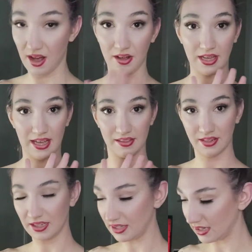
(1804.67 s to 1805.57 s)
Okay, so
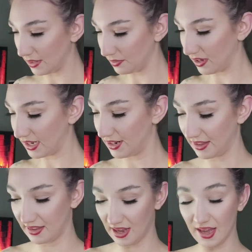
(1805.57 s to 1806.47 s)
now that lip liner
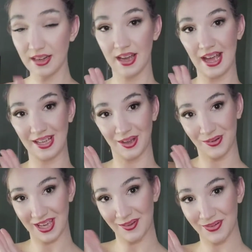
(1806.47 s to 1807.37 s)
is done, I go
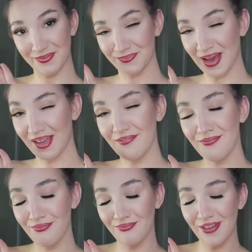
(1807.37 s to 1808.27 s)
in with my
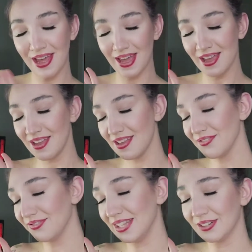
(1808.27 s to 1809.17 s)

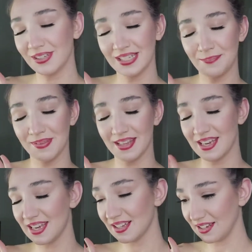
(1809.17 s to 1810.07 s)
fave liquid
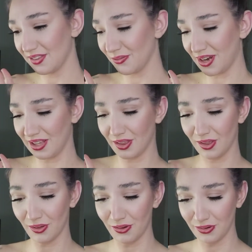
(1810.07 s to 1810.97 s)
lipstick. This one is
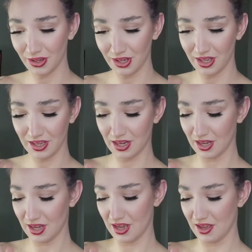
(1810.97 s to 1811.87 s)
so good.
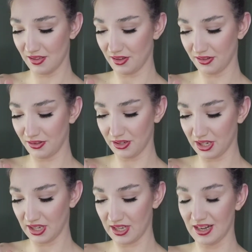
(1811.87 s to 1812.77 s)
So
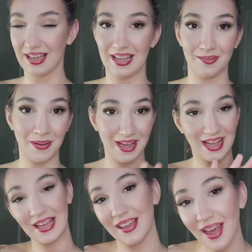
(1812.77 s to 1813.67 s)
good. It's by,
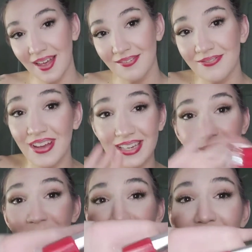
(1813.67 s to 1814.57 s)
again,
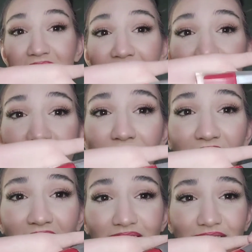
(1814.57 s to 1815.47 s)
Fenty Beauty. I
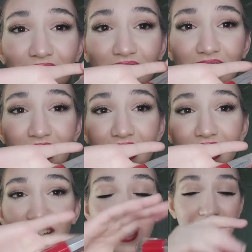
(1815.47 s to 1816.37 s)
vouch for
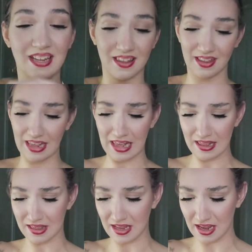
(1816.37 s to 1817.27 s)
her. And this
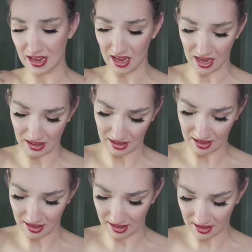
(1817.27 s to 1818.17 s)
is the
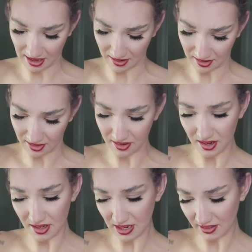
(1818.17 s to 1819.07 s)

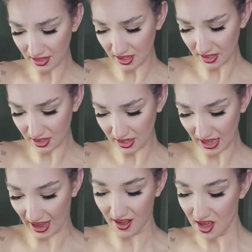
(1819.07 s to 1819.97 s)
Uncensored, I think.
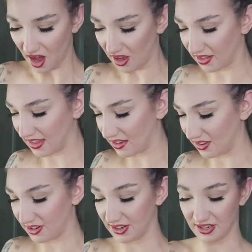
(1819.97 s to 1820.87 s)
Yeah,
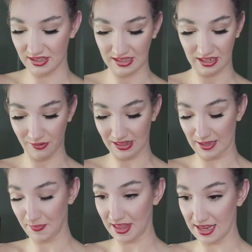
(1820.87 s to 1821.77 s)
Uncensored liquid
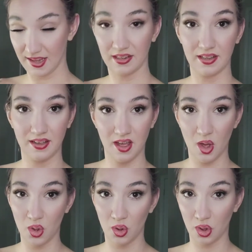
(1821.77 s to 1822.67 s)
lipstick.
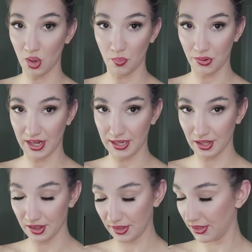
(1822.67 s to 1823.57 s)
So
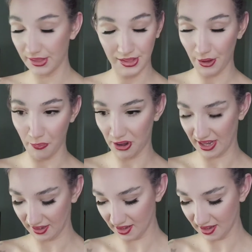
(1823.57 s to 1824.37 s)
pretty. So pretty.